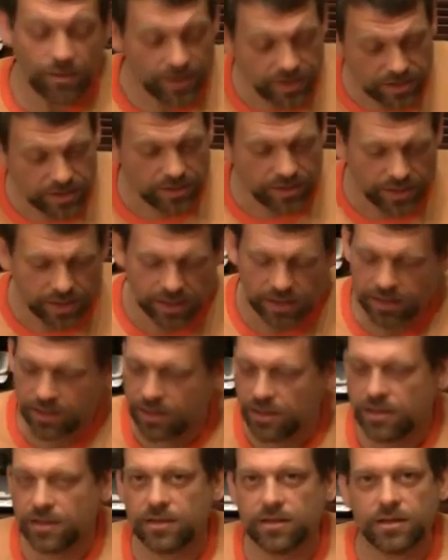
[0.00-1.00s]
Oh, let's do it again.
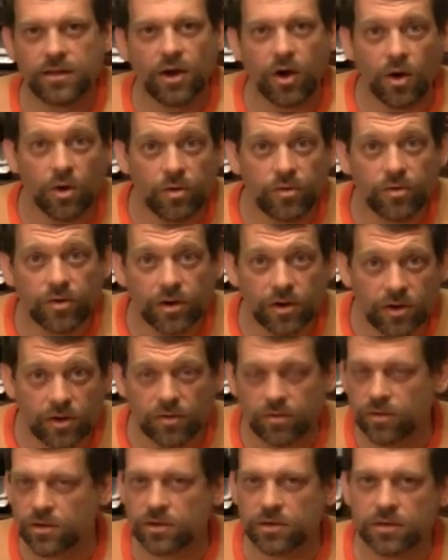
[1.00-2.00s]
Over and
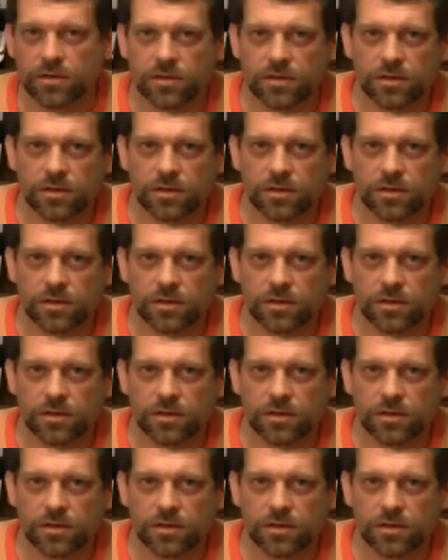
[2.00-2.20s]
over.